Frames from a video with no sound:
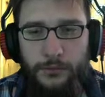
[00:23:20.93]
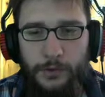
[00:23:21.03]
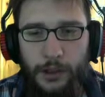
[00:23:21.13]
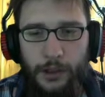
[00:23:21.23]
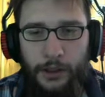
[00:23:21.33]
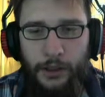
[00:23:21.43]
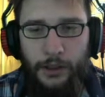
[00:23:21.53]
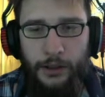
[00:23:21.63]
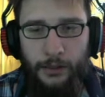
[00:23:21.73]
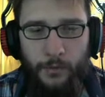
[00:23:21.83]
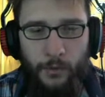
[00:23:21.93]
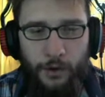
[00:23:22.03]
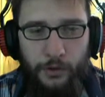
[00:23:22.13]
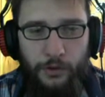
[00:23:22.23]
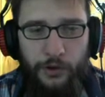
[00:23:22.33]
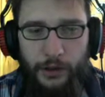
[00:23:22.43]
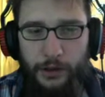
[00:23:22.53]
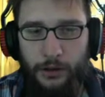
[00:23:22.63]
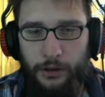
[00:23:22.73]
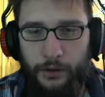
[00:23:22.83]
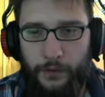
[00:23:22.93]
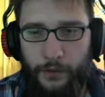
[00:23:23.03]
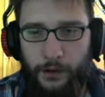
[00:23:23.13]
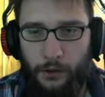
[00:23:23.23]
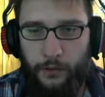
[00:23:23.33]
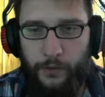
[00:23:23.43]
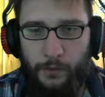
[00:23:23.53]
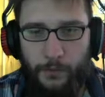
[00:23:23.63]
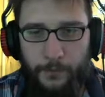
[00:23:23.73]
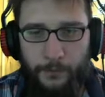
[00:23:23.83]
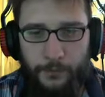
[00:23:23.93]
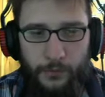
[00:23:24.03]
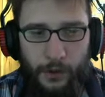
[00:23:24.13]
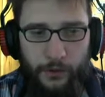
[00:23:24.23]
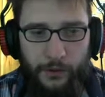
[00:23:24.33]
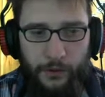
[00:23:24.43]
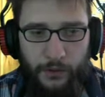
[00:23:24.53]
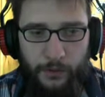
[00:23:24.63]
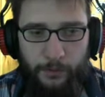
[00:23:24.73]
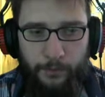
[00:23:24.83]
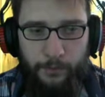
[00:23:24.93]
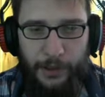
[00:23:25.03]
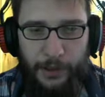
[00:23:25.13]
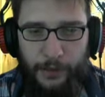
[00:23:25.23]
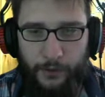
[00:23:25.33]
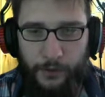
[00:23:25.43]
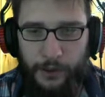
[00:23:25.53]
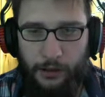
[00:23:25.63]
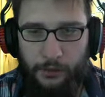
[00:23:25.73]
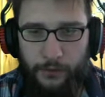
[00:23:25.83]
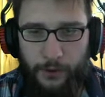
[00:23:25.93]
And I'm going to steal his clothes, because it looks better as what I have.